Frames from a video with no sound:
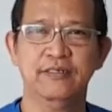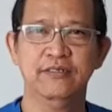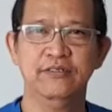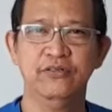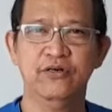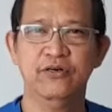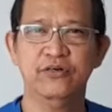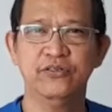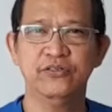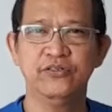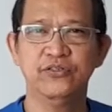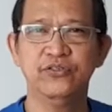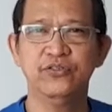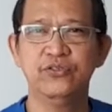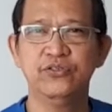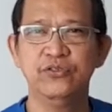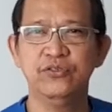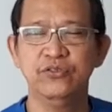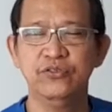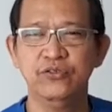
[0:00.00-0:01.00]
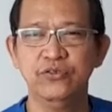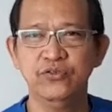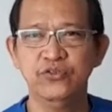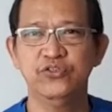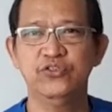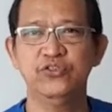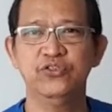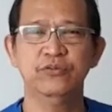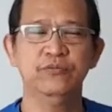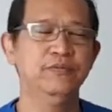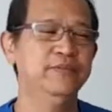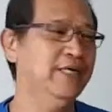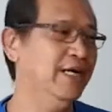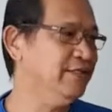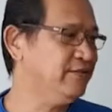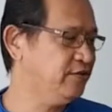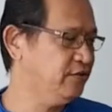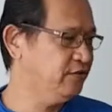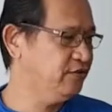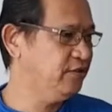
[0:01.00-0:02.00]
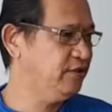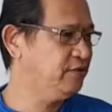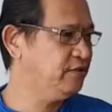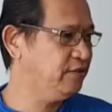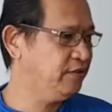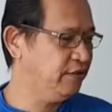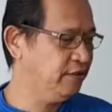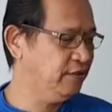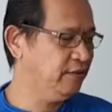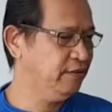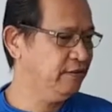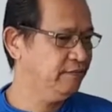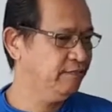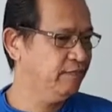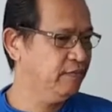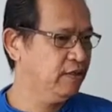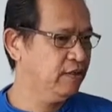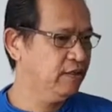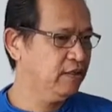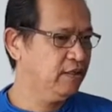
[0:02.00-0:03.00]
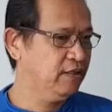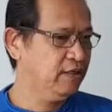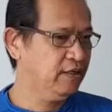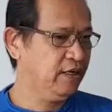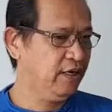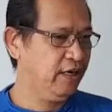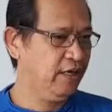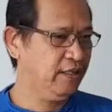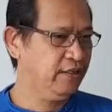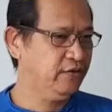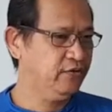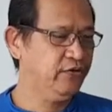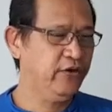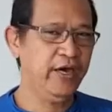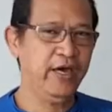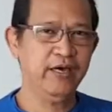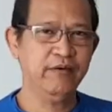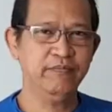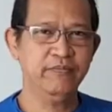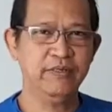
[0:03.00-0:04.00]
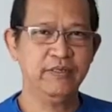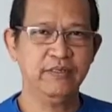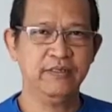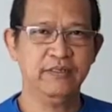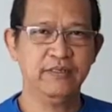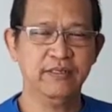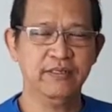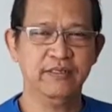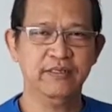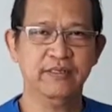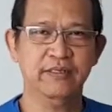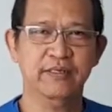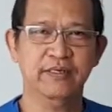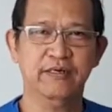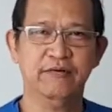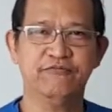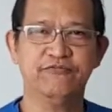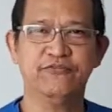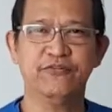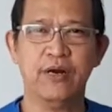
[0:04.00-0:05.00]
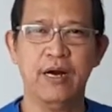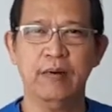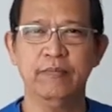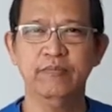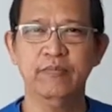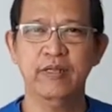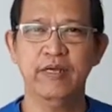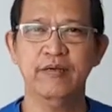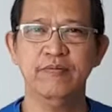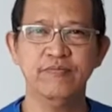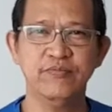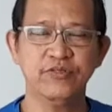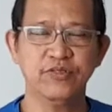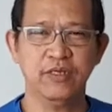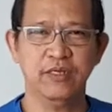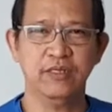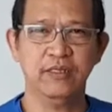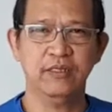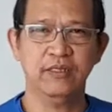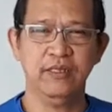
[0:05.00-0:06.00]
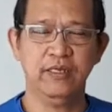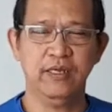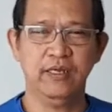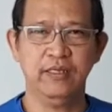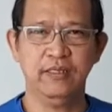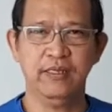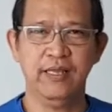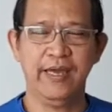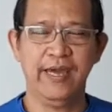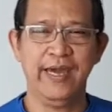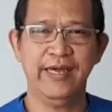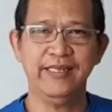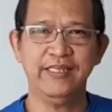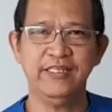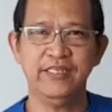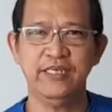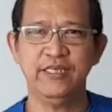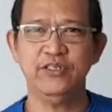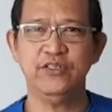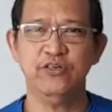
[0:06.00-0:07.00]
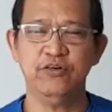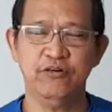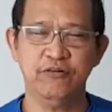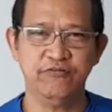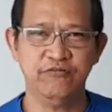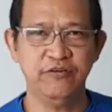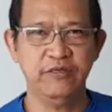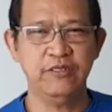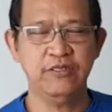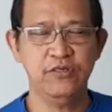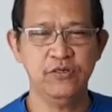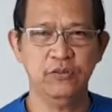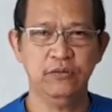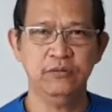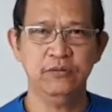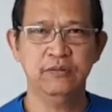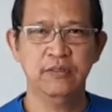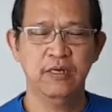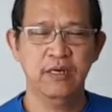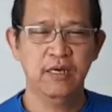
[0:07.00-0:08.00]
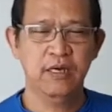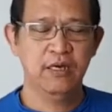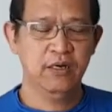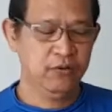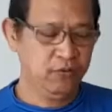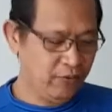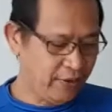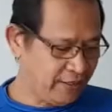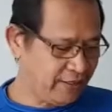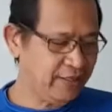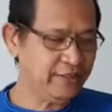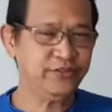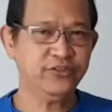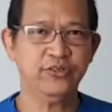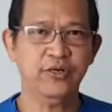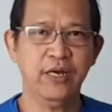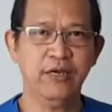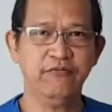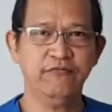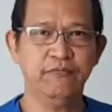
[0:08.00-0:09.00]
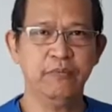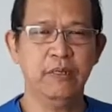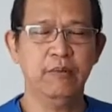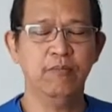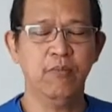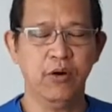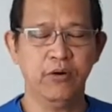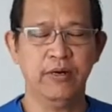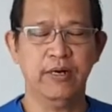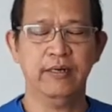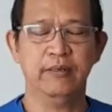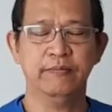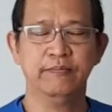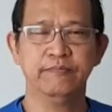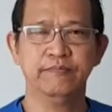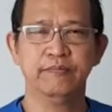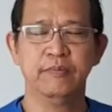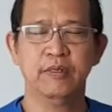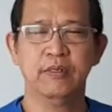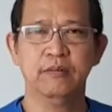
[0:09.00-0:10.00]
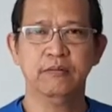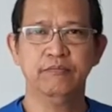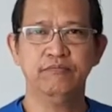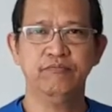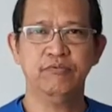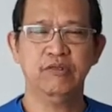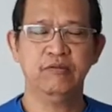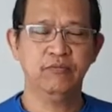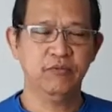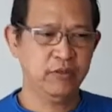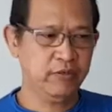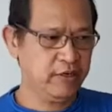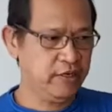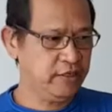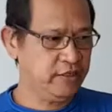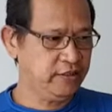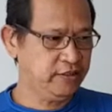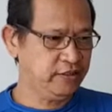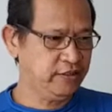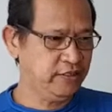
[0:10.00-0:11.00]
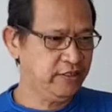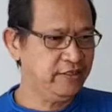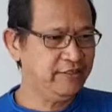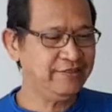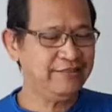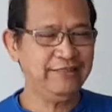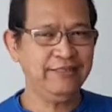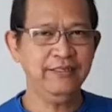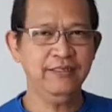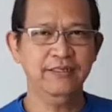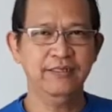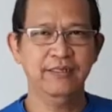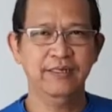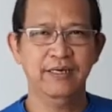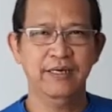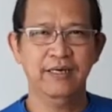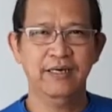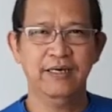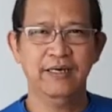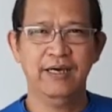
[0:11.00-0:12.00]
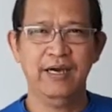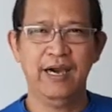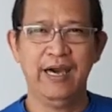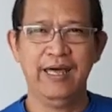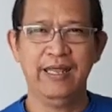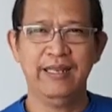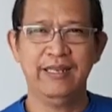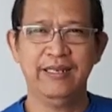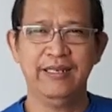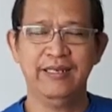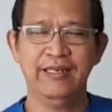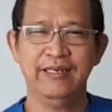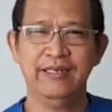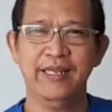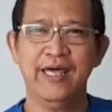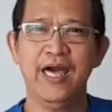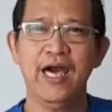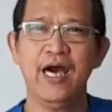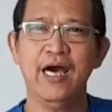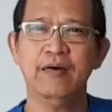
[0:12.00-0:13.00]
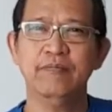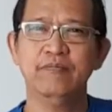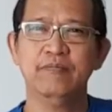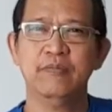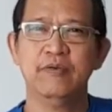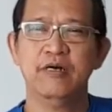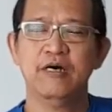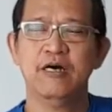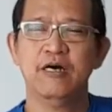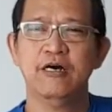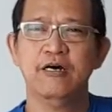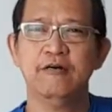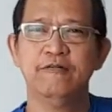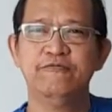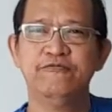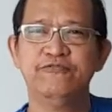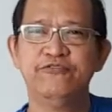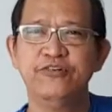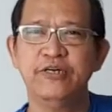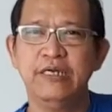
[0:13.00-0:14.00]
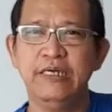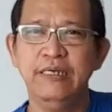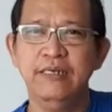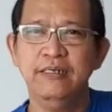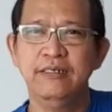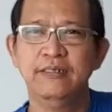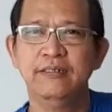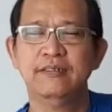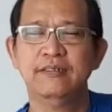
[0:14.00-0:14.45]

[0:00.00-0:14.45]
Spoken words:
your YouTube just this year, and you're having problems in editing your video. Why not try Filmora? Filmora is easy, and they have free